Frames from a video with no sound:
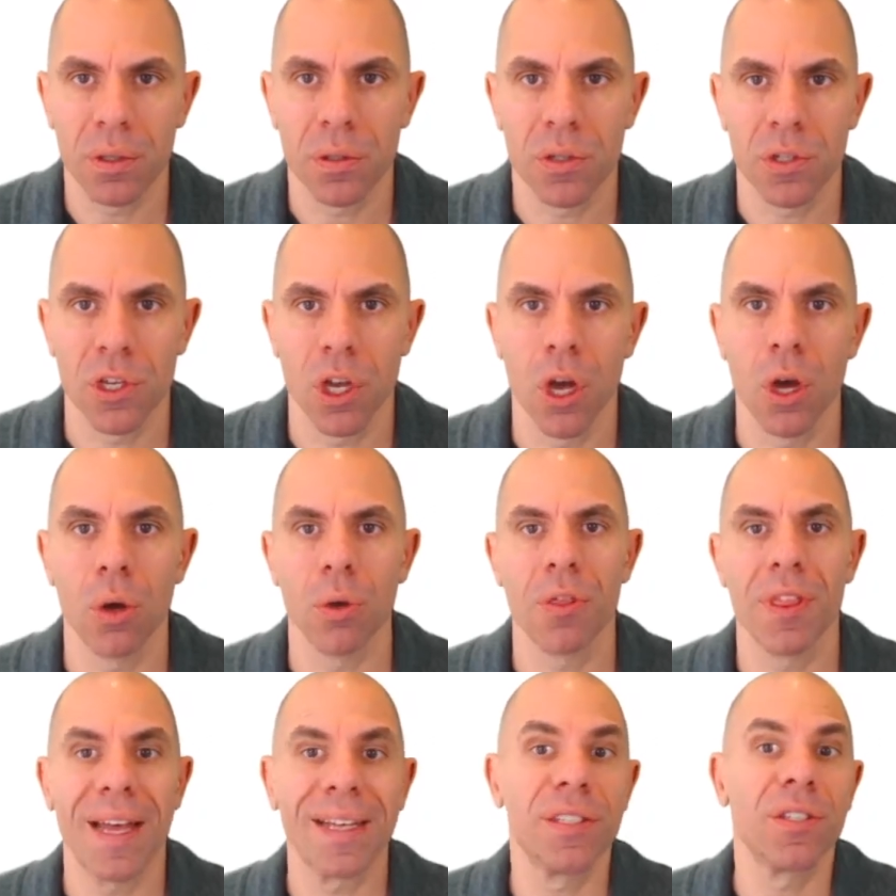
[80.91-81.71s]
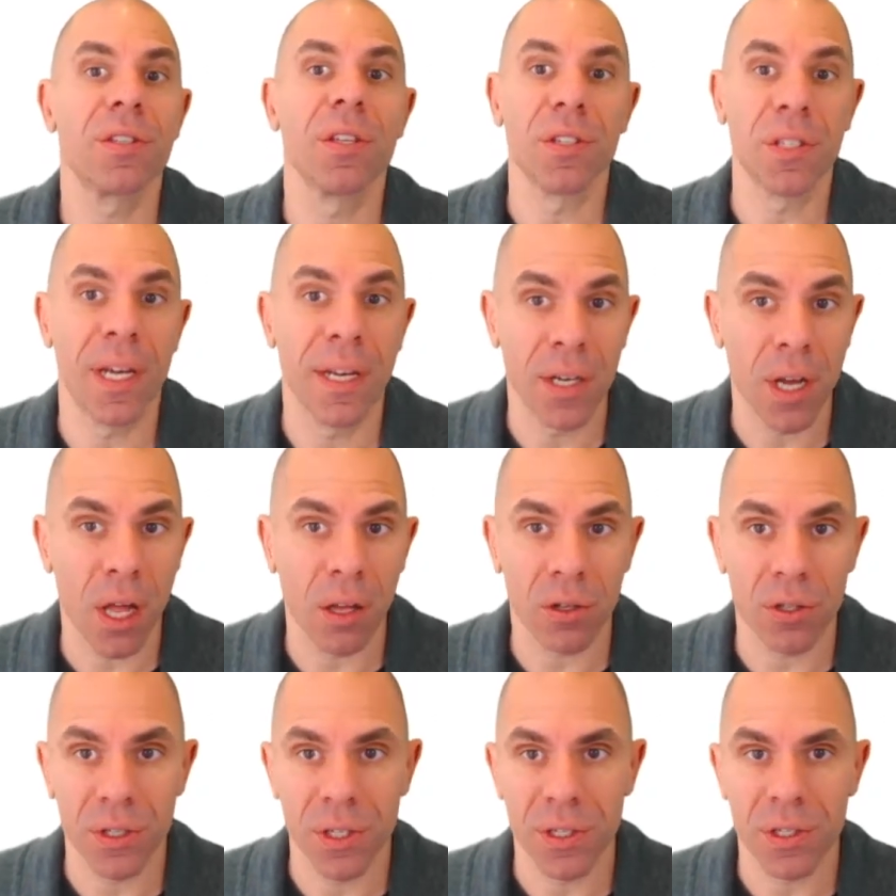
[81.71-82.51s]
So that's the
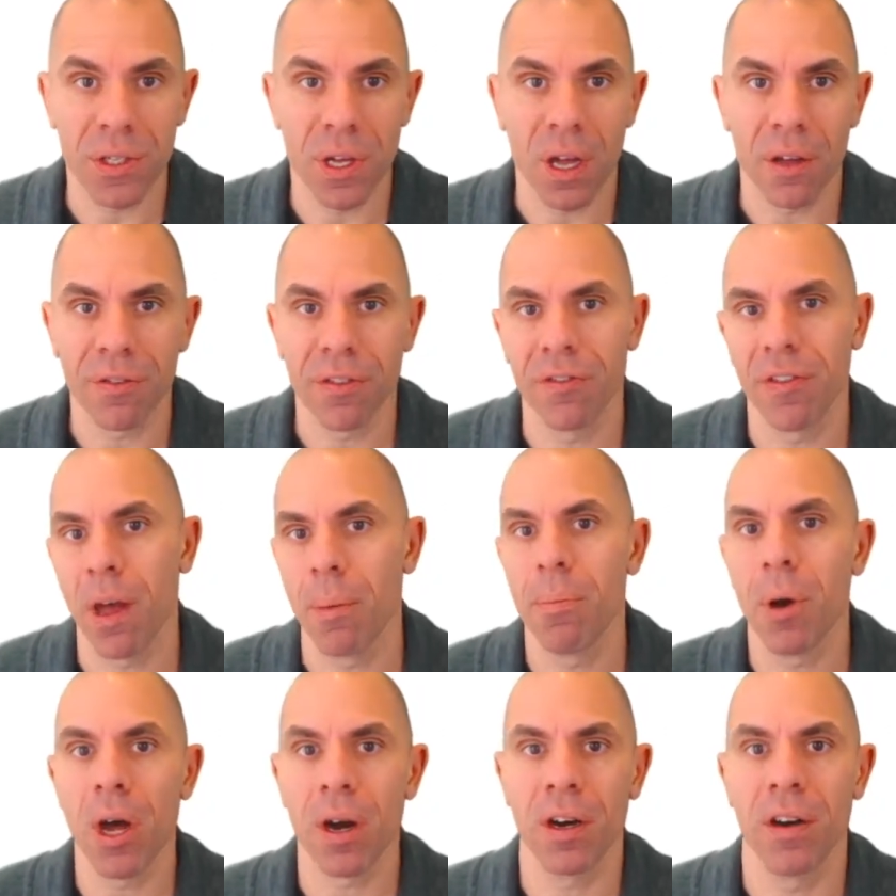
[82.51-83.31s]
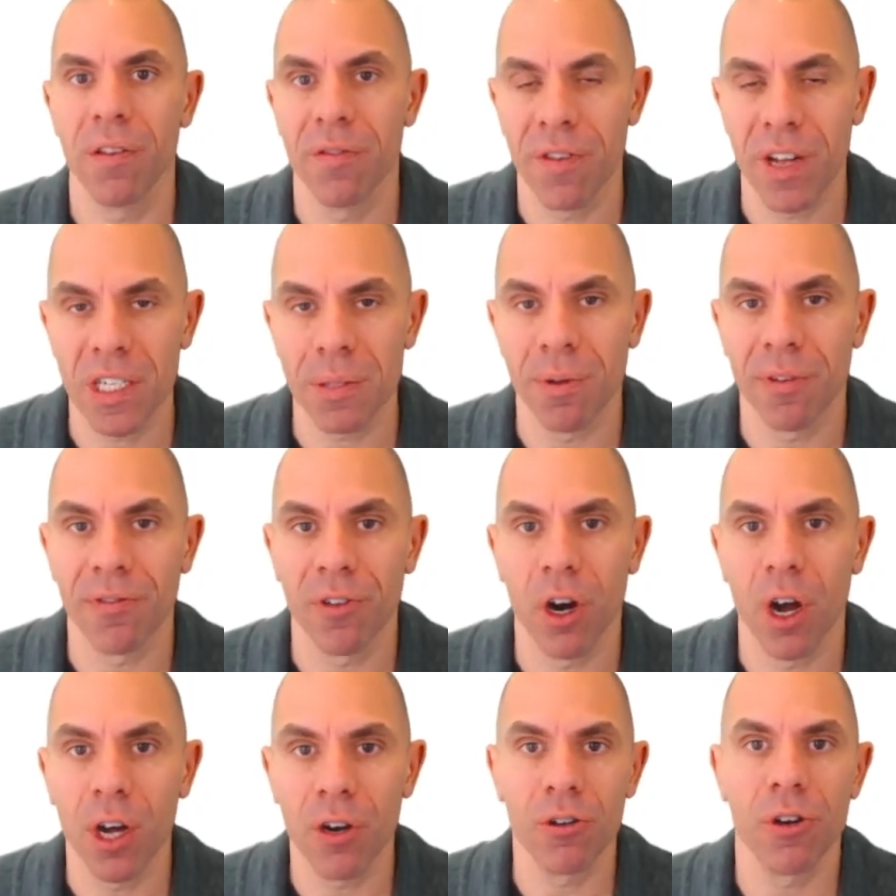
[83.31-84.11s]
$10 itself. If I bought an investment
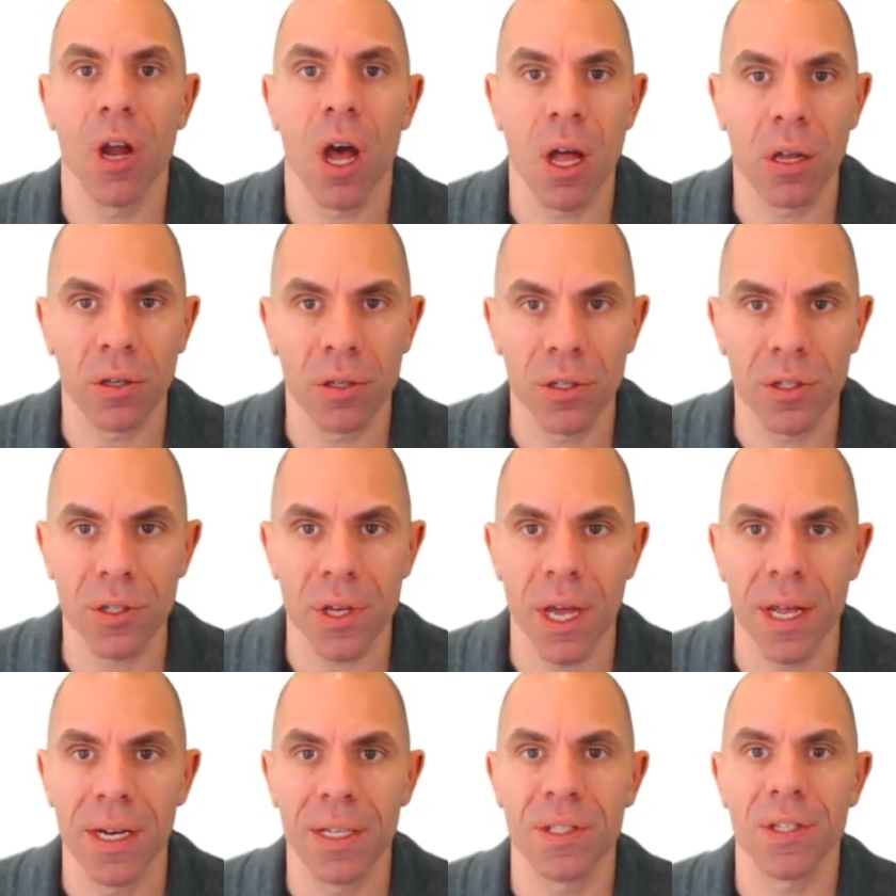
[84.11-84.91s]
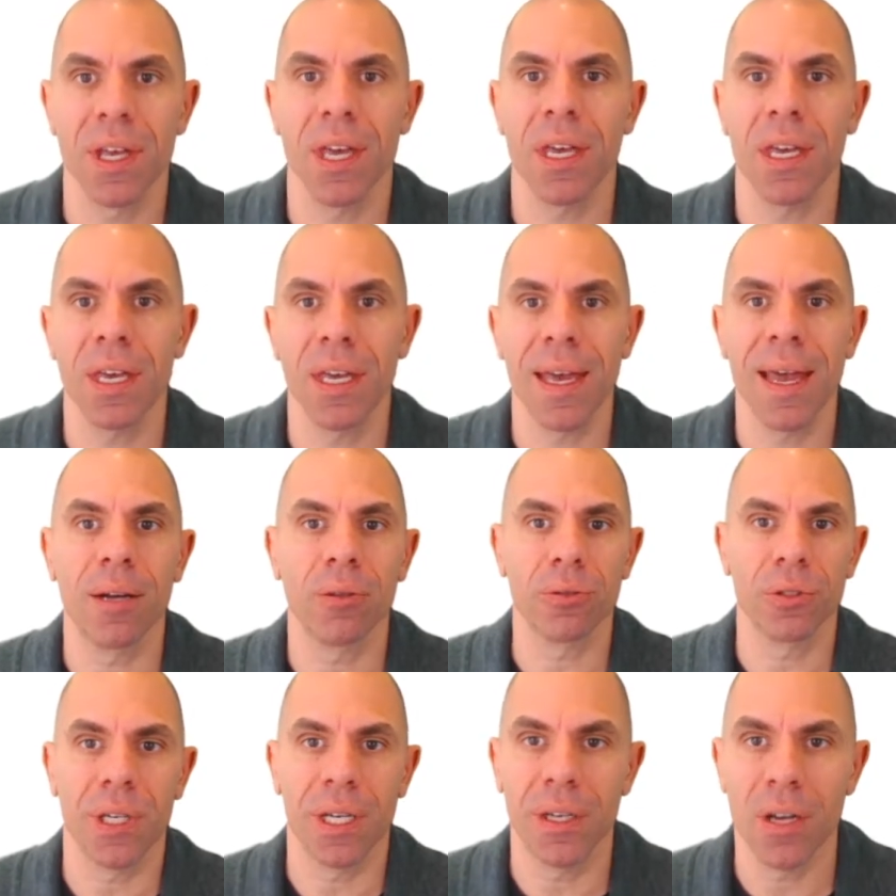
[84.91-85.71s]
for $100 and it's kicking
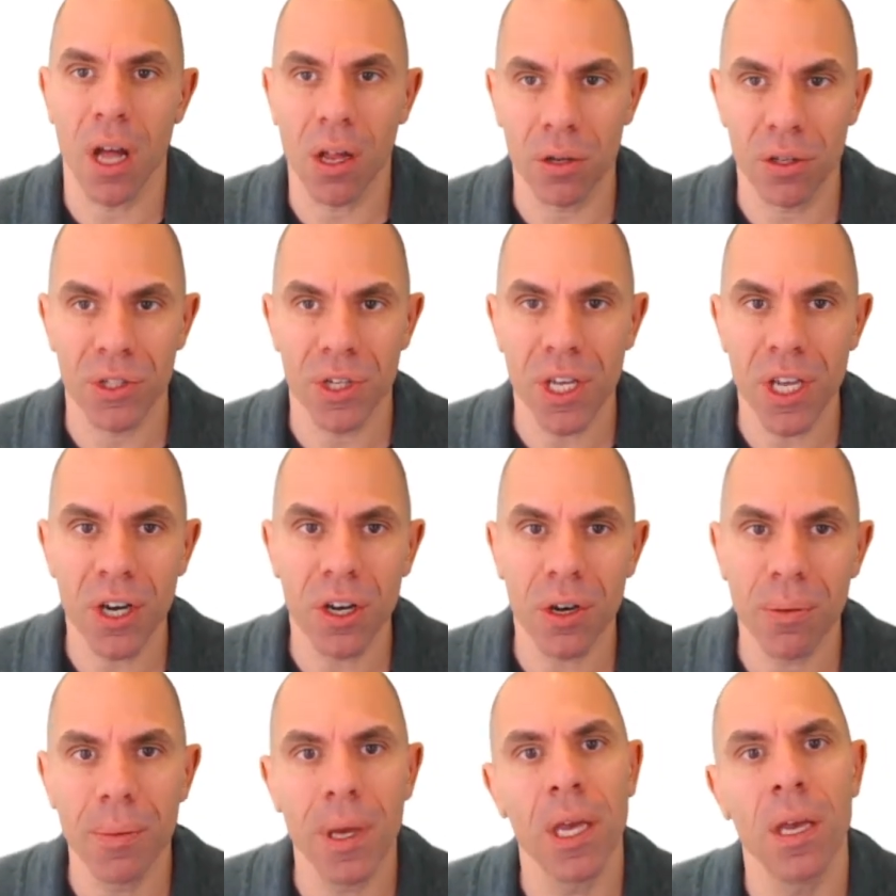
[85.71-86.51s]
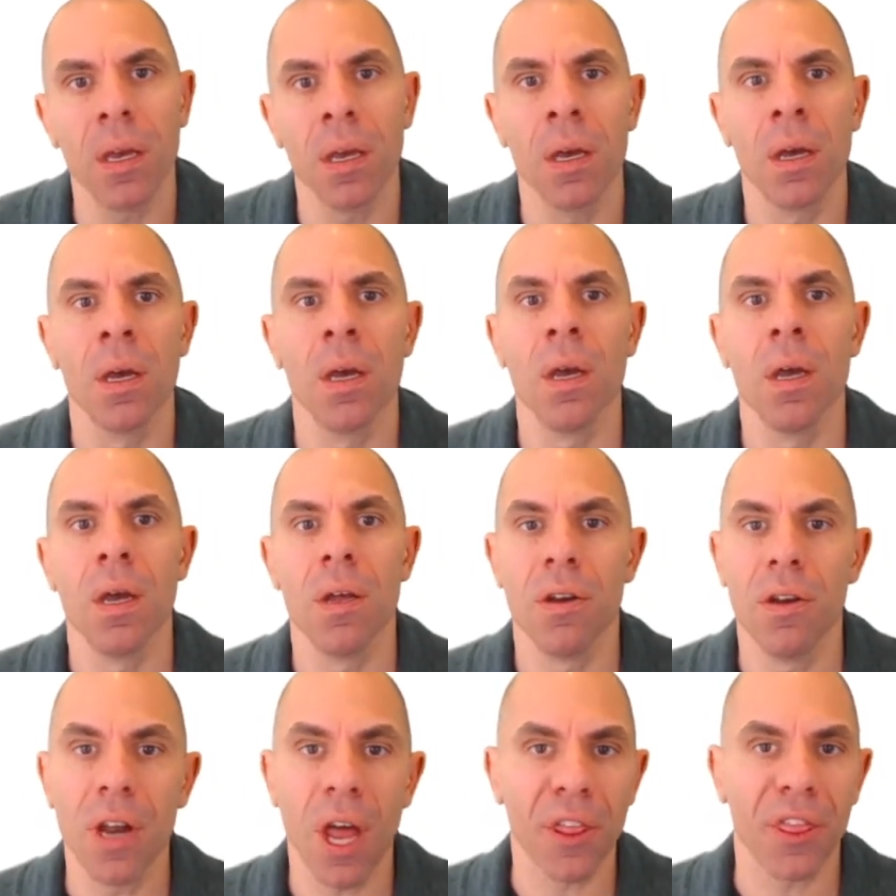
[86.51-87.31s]
out $10 a year to me,
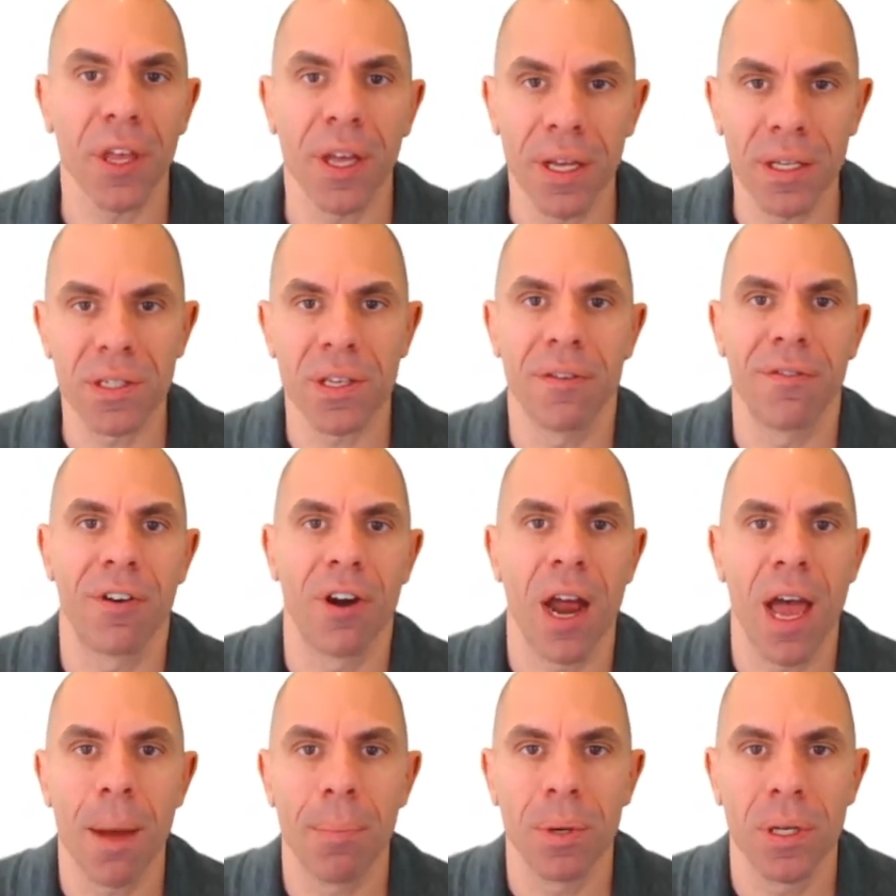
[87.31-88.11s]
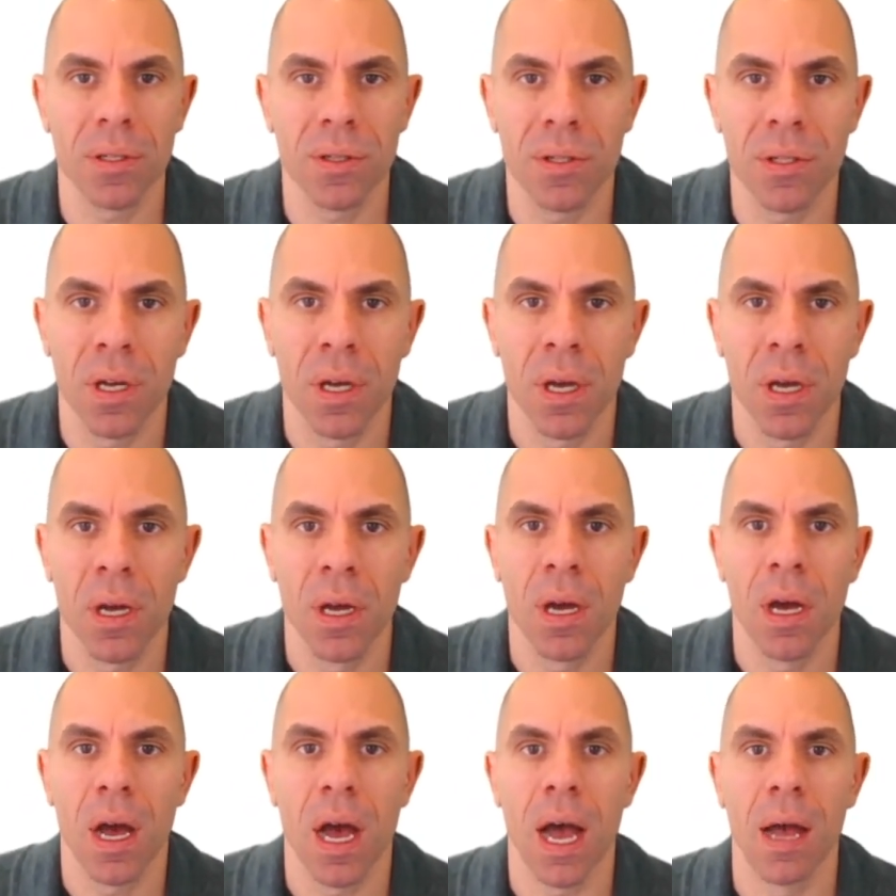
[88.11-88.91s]
nothing else ever happens.
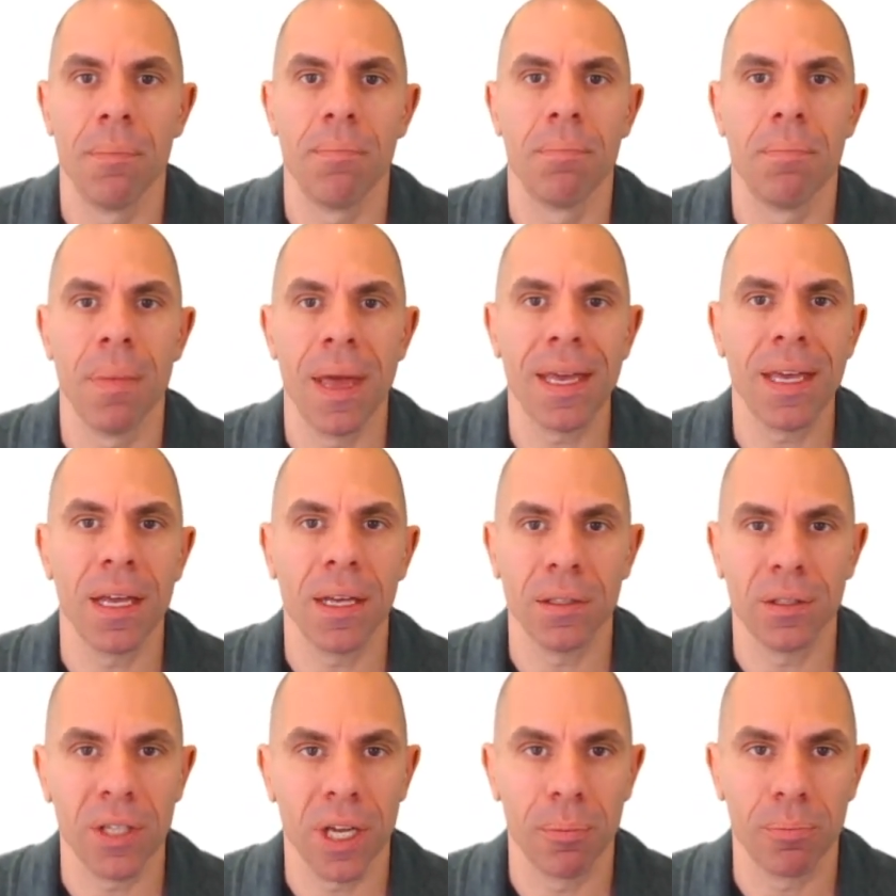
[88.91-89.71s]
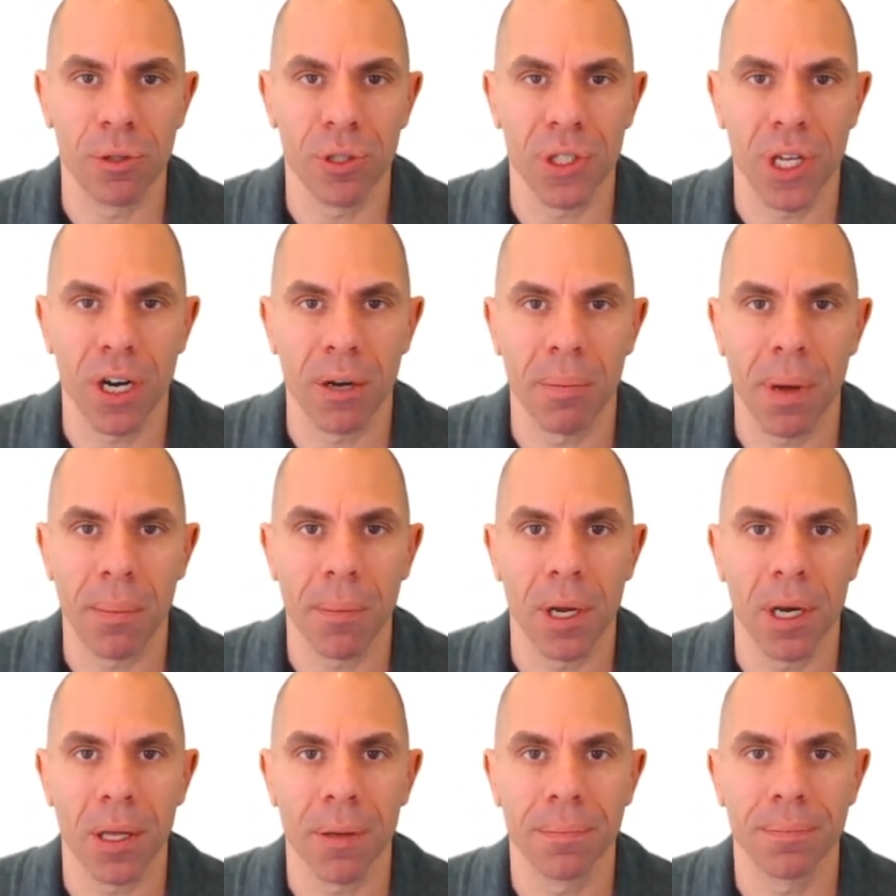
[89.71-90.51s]
I'm making 10% of my
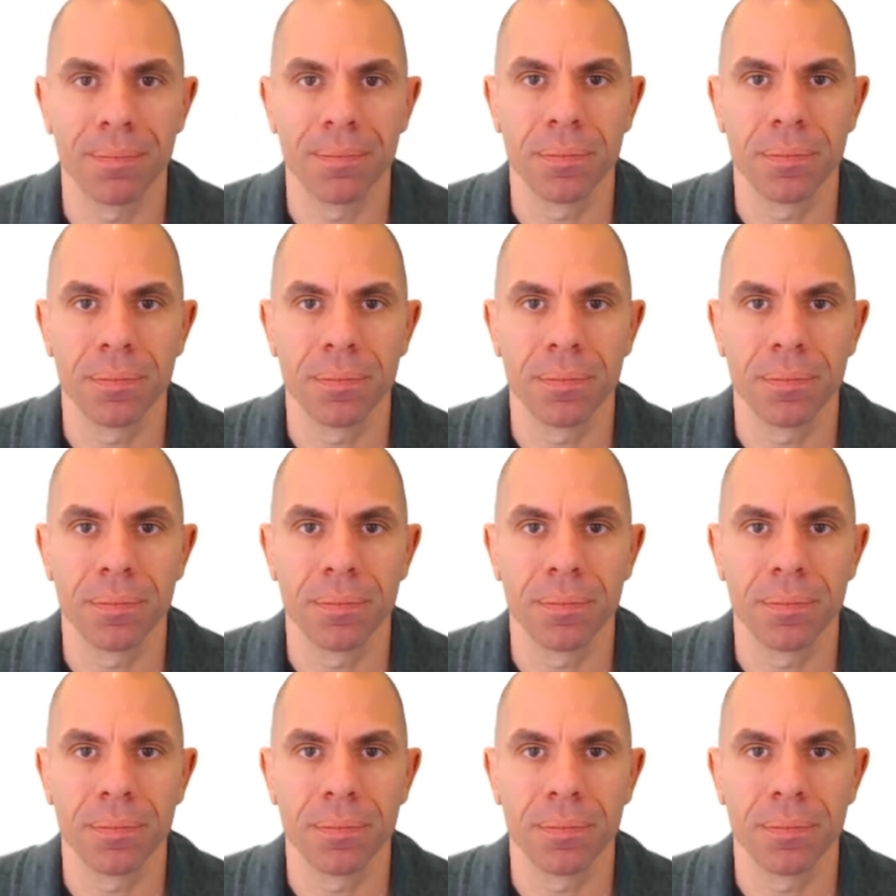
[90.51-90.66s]
money.